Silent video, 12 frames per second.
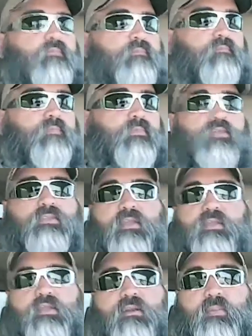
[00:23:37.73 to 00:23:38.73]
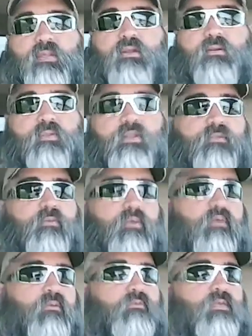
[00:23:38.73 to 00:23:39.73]
y'all take care, be careful out the
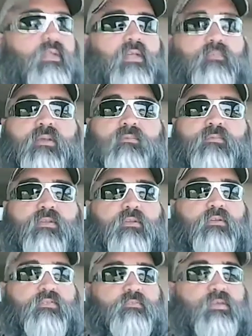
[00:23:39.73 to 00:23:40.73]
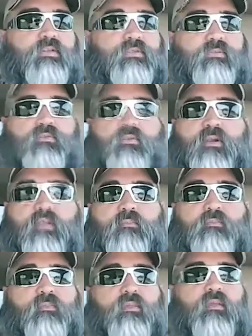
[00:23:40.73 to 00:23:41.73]
road. If you like my videos, please subscribe,
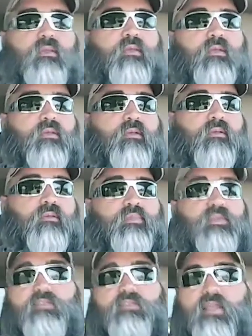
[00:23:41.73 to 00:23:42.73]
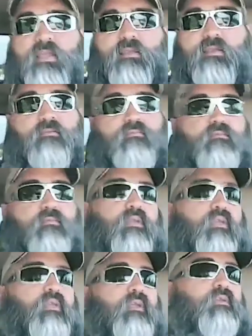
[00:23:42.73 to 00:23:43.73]
please like it,
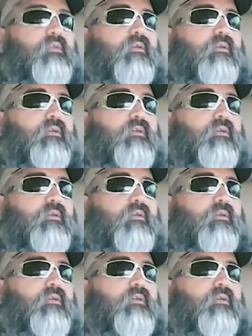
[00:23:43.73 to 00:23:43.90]
and